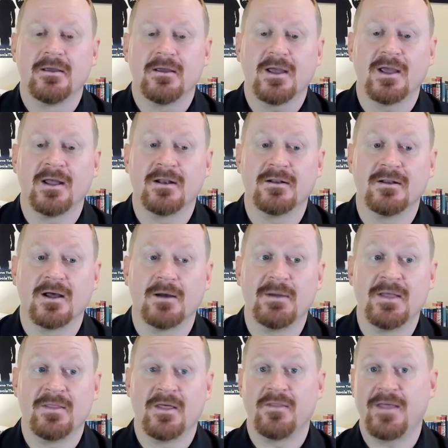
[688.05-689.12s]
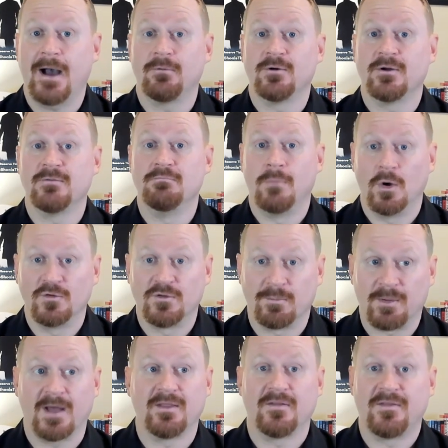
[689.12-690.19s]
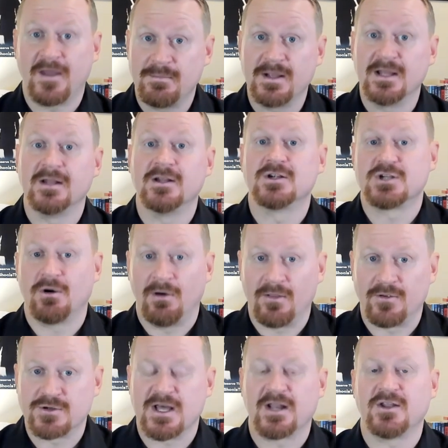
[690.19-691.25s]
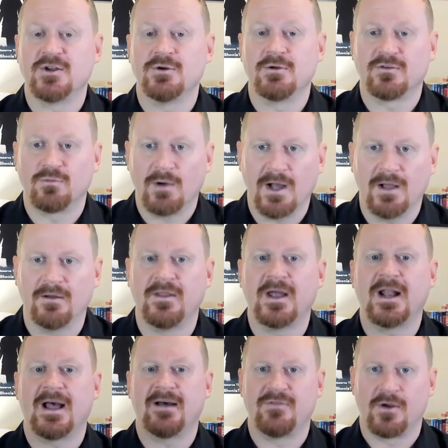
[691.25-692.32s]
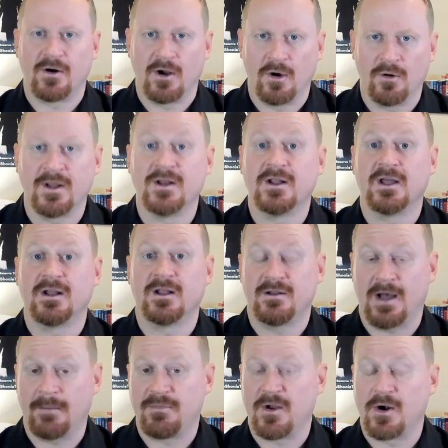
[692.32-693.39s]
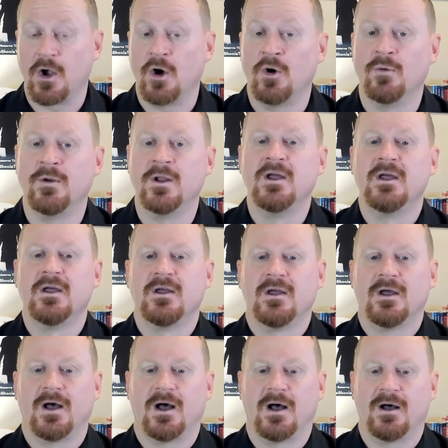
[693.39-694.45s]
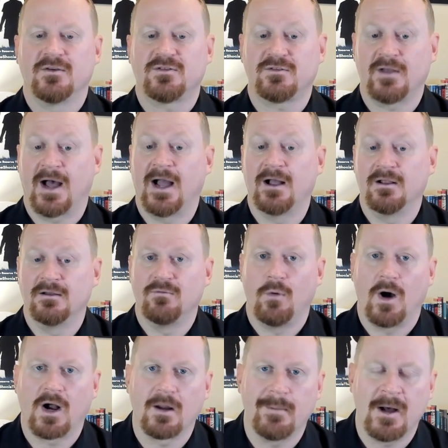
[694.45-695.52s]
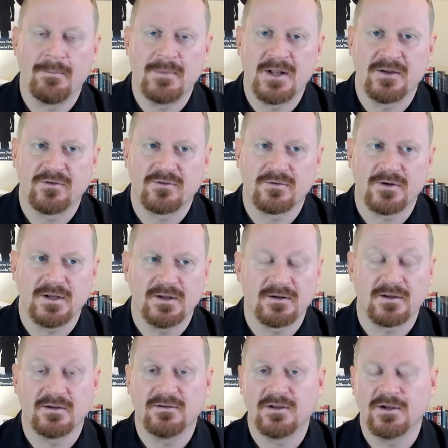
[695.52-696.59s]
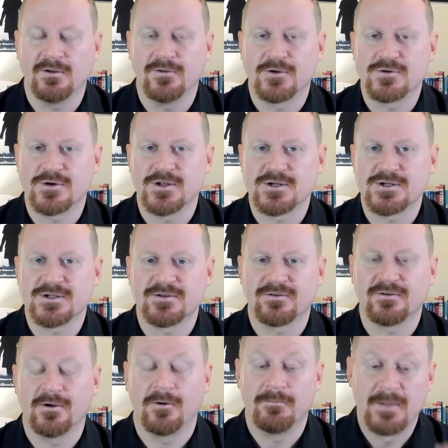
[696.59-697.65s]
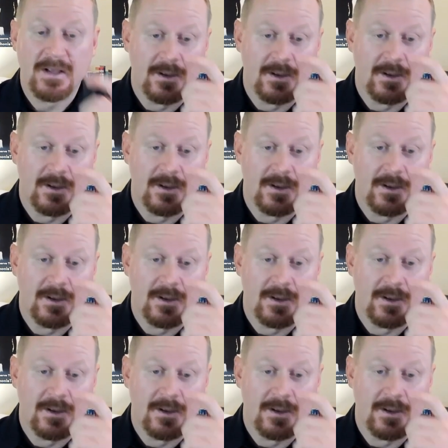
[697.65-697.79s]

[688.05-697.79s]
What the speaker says: And that would multiply, that they'd begin to show others how to do it as well, and they'd have their own and adopt their own style of walkabout ministry and continue the tradition. So